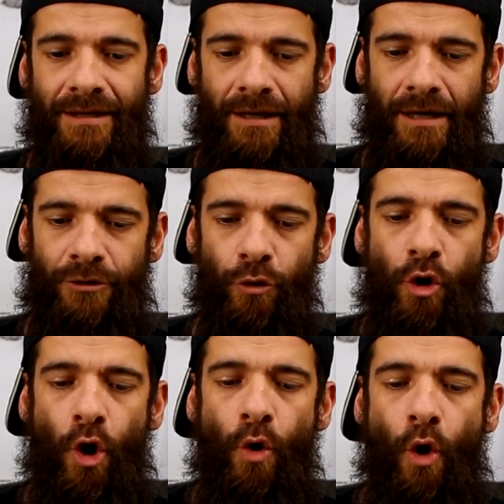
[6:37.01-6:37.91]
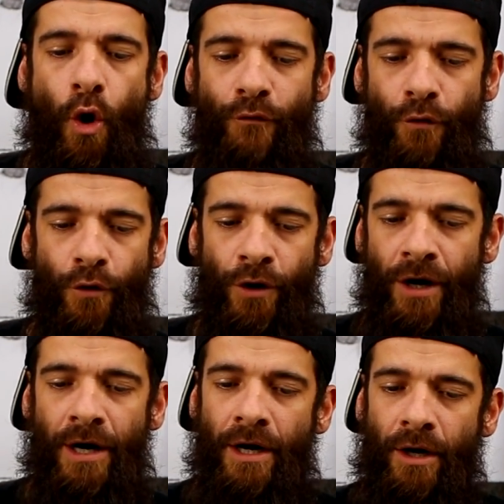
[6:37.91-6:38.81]
to go
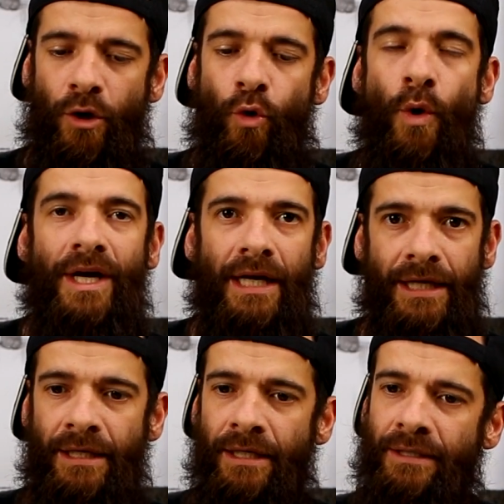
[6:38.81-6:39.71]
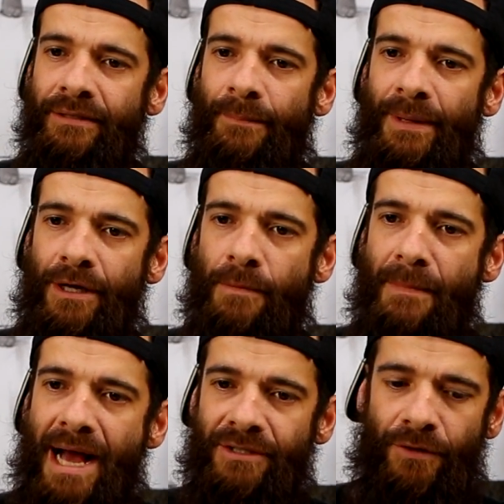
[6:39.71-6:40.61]
over quickly the bigger
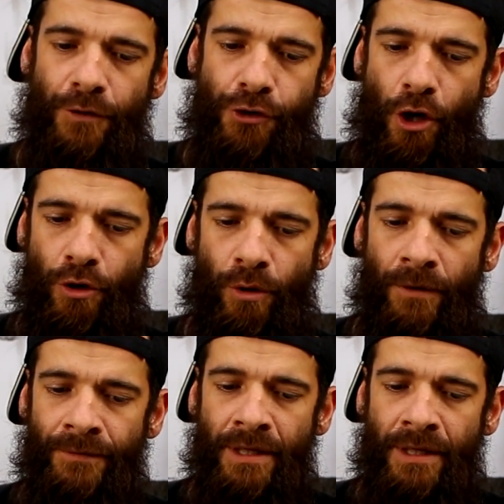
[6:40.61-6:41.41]
mass of the charcoal,